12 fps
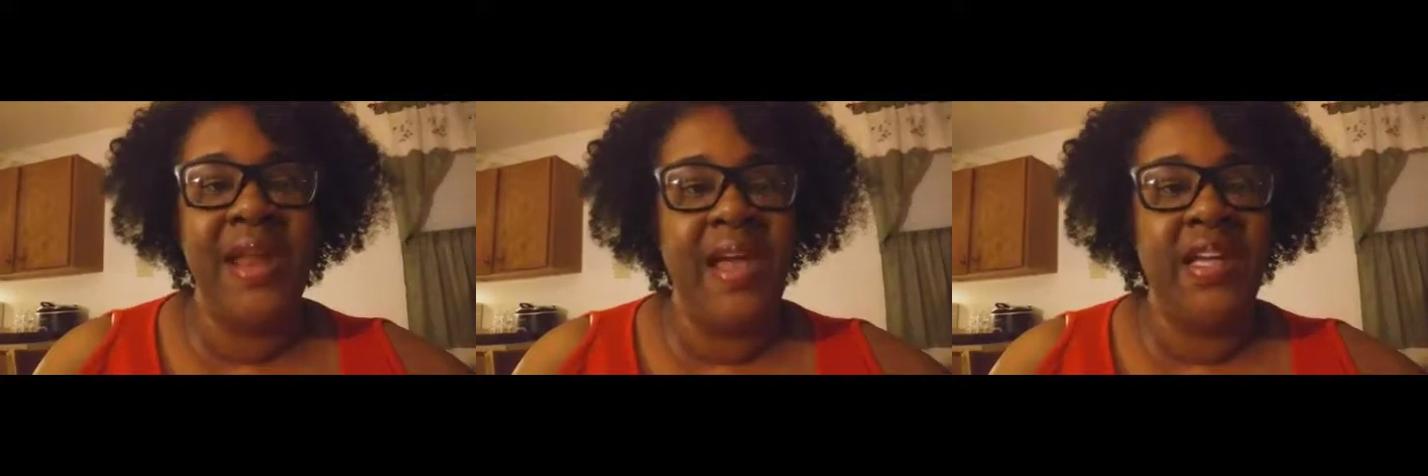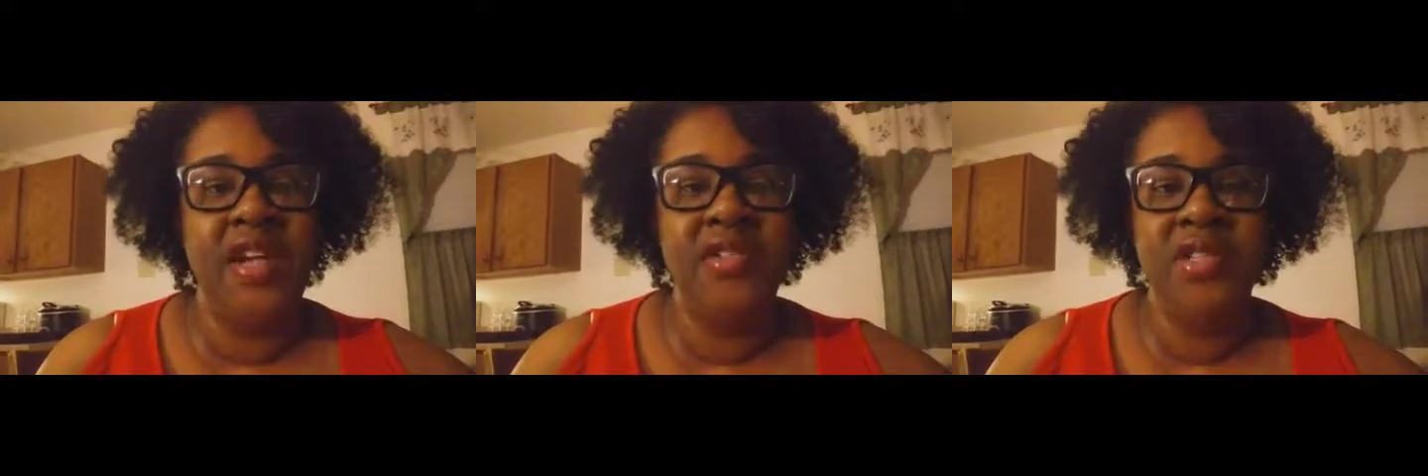it
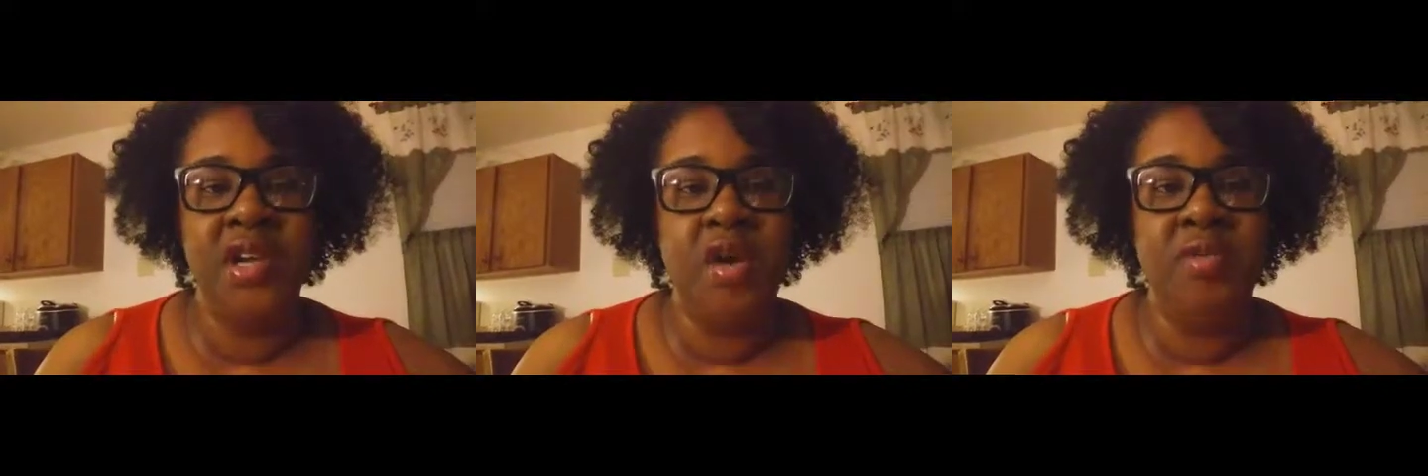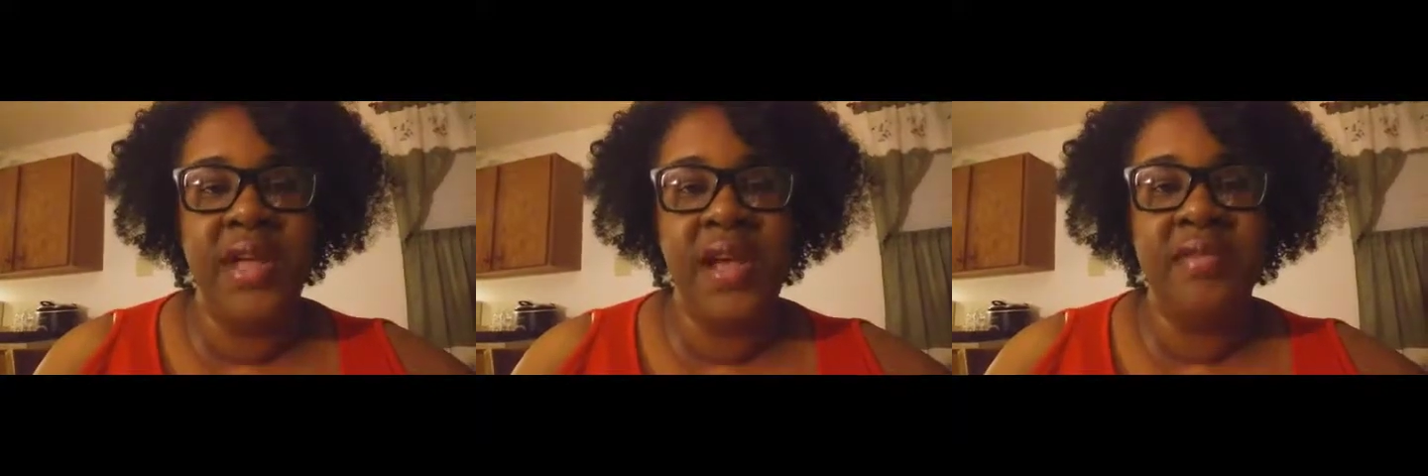like years
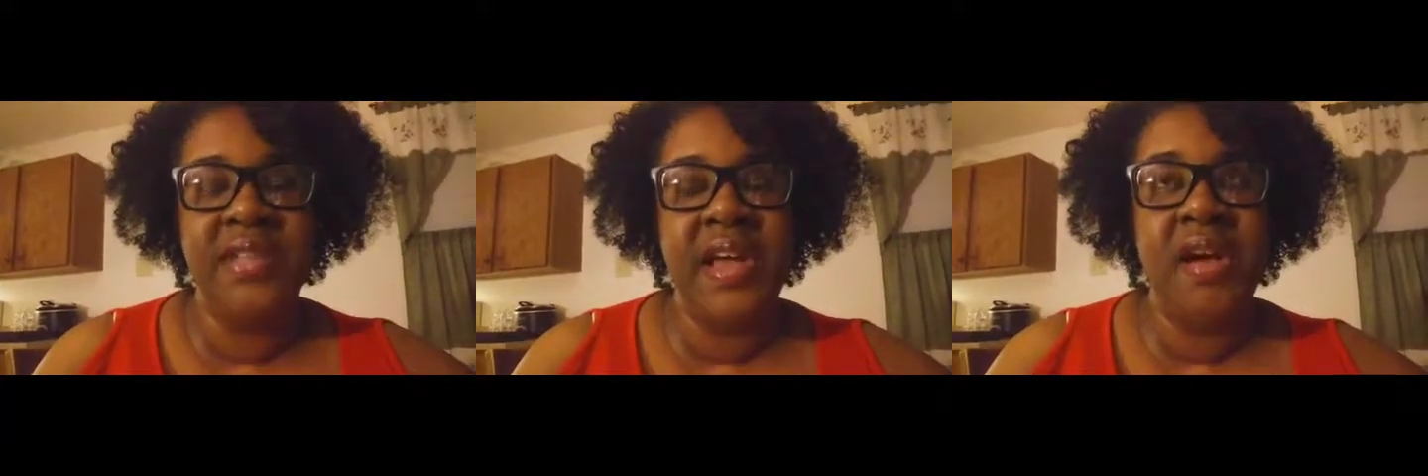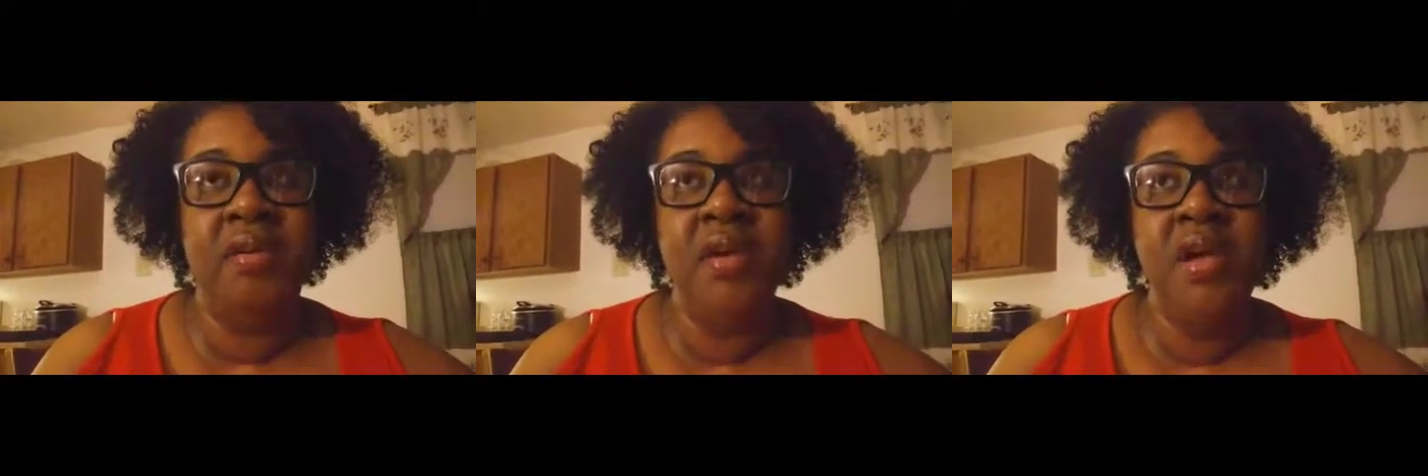ago
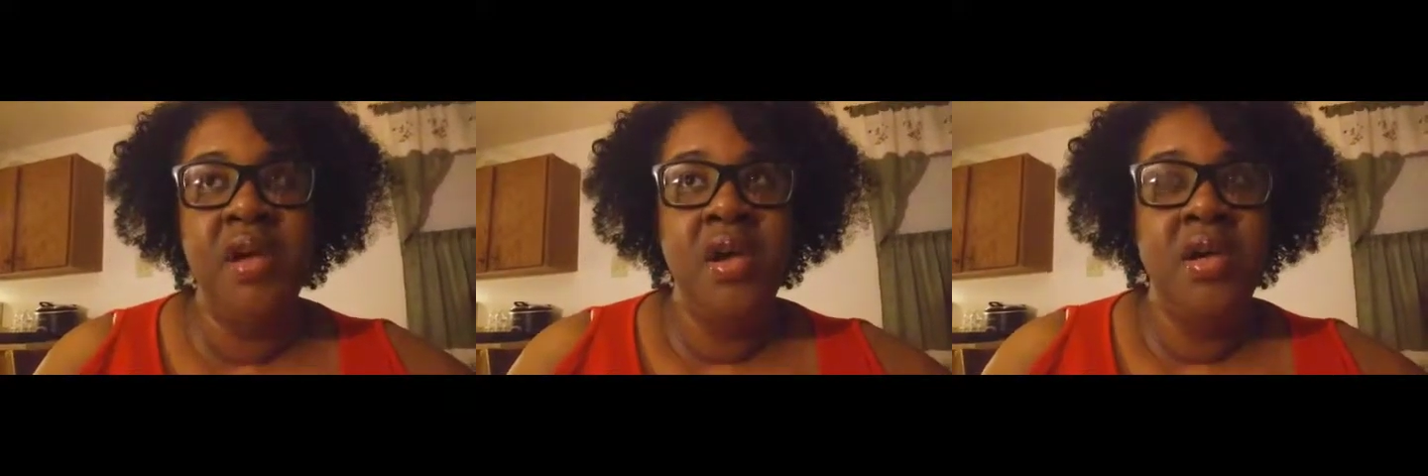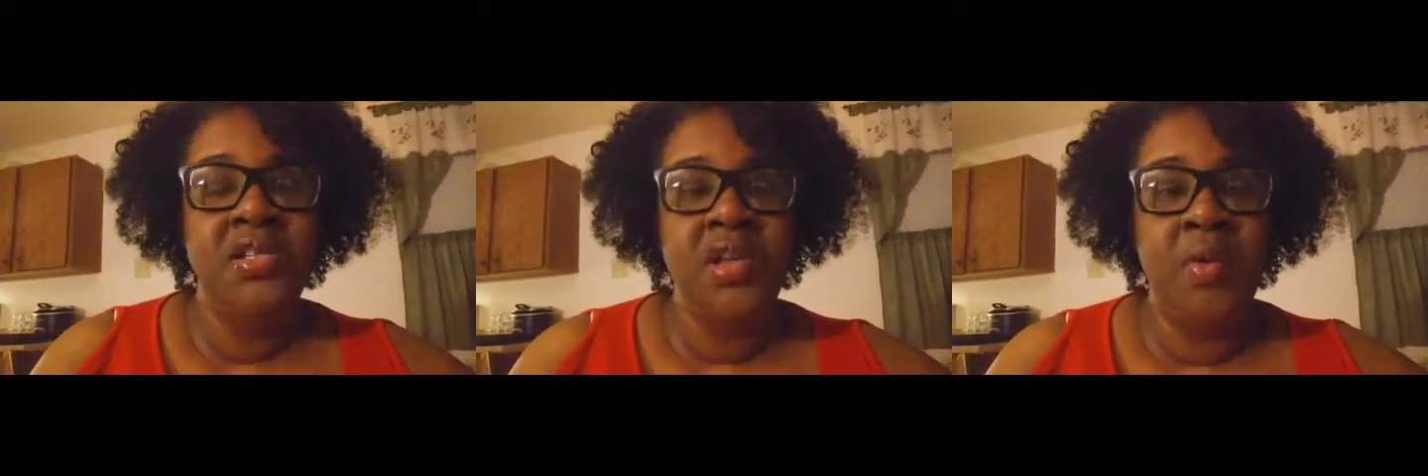downtown.
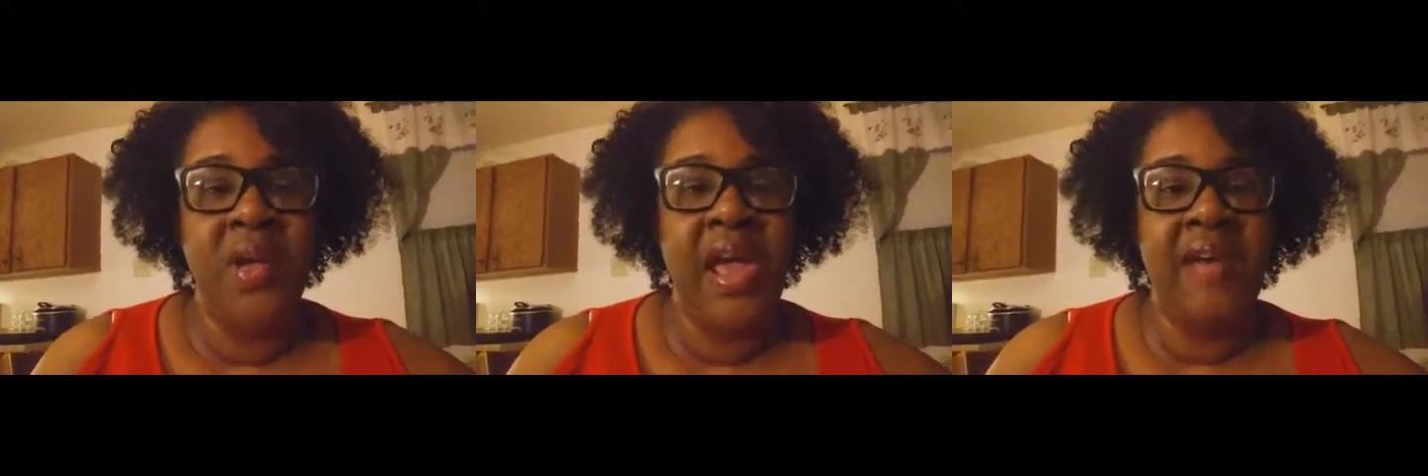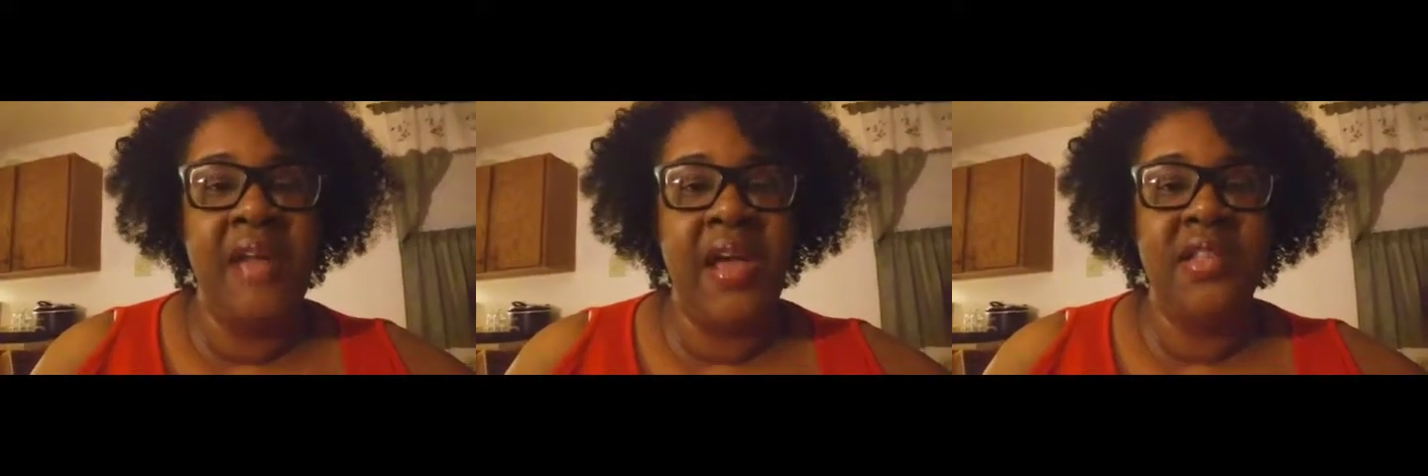So we
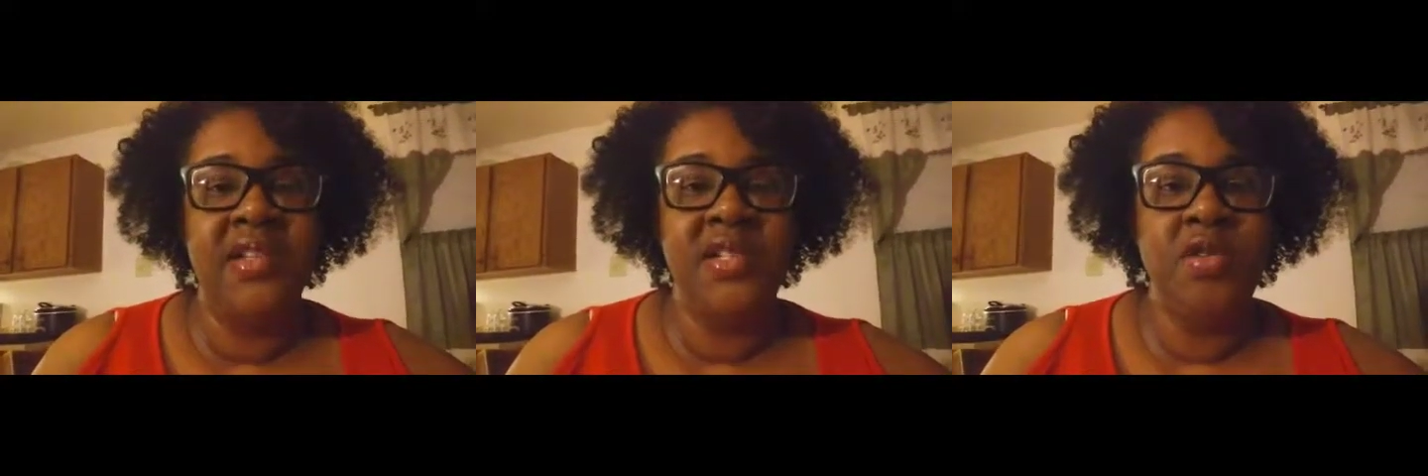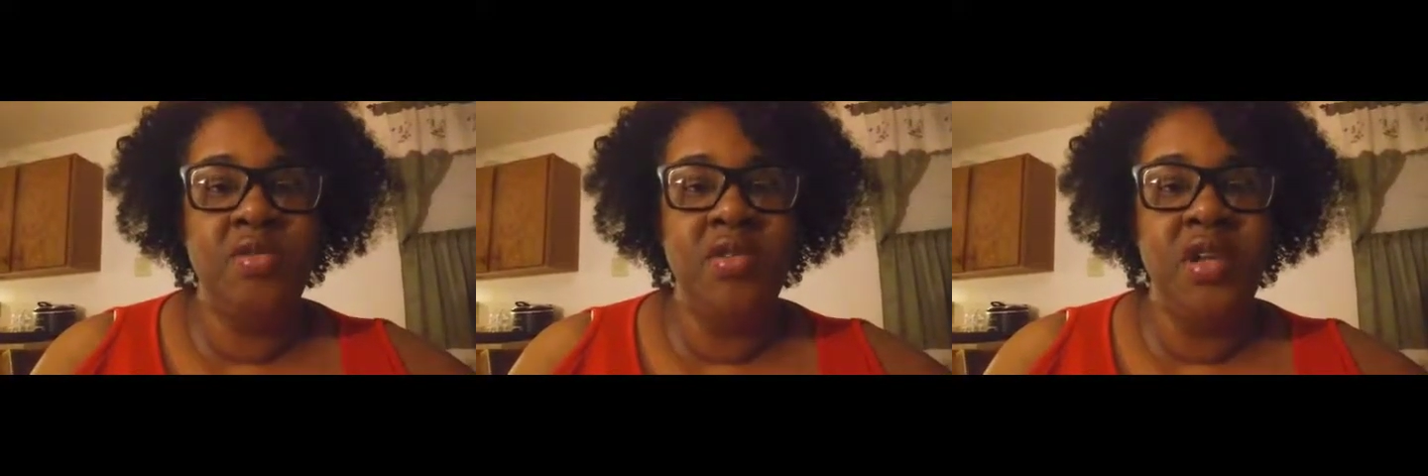have like the
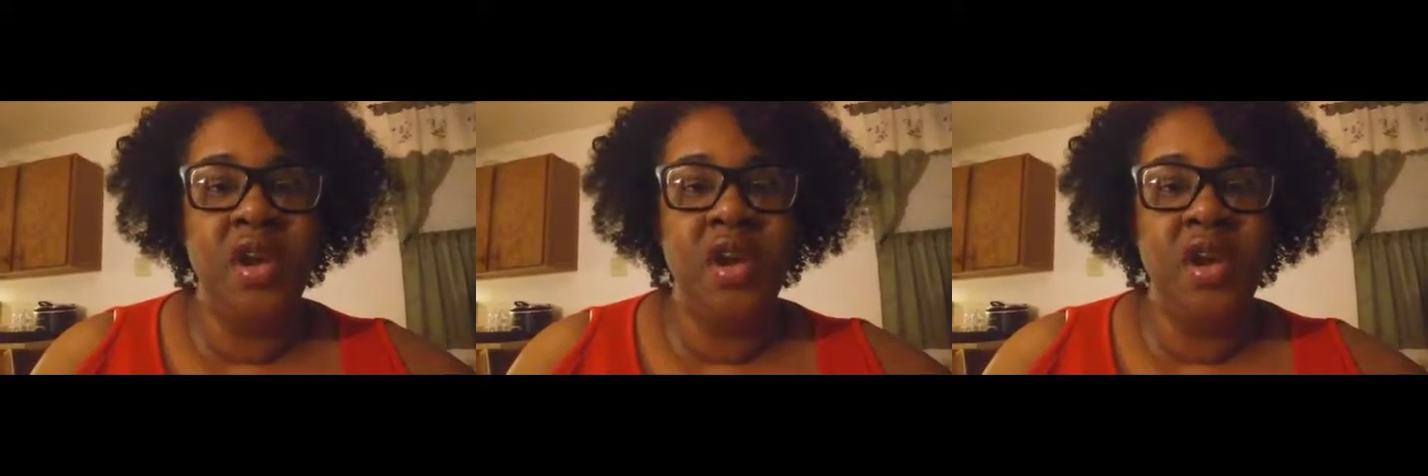zoo,